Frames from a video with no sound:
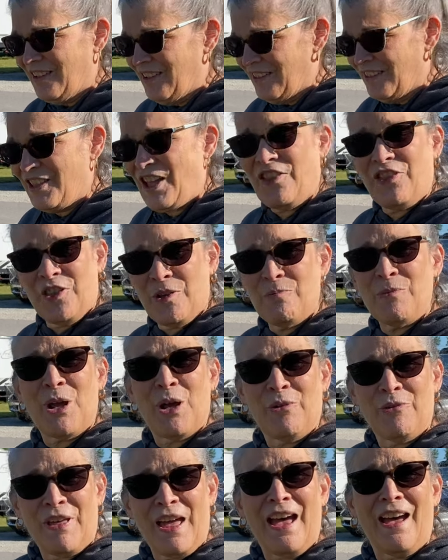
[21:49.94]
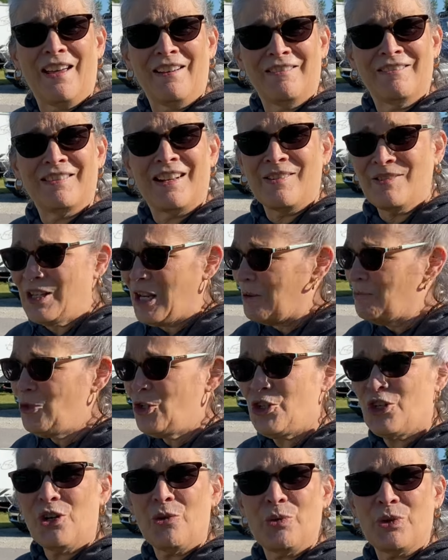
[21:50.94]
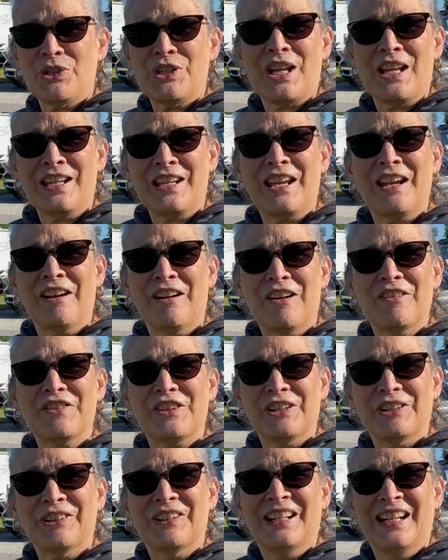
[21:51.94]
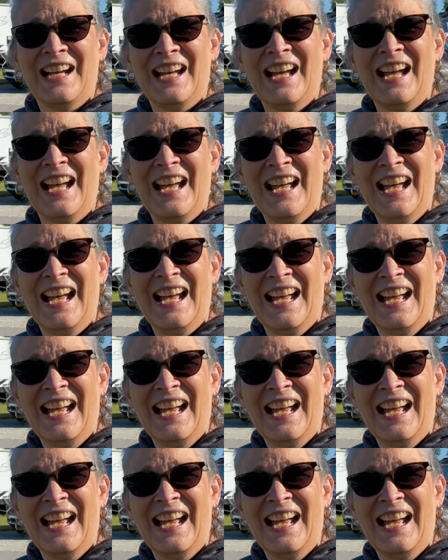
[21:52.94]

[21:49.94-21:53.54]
let them know that. So I'm sure we'll take care of you. You know, that's